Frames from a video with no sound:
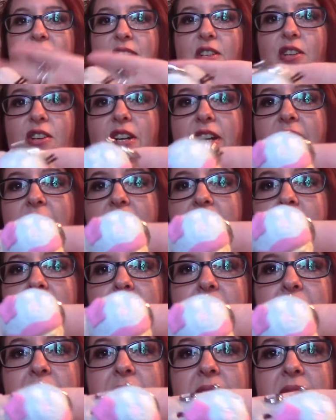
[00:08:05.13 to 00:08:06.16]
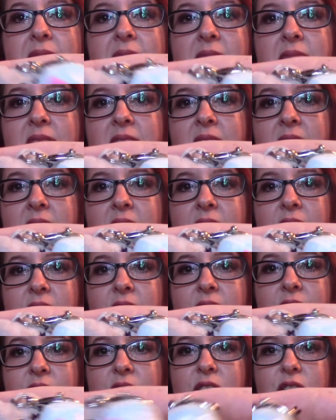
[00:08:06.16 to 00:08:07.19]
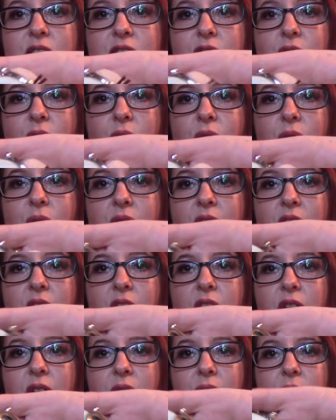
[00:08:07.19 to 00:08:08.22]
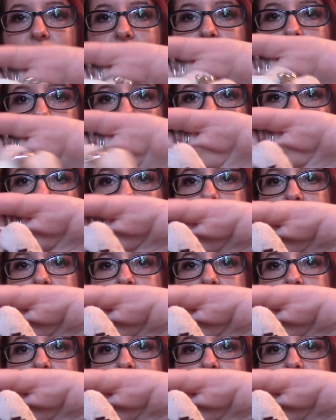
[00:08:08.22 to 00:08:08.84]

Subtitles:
cream. So cute.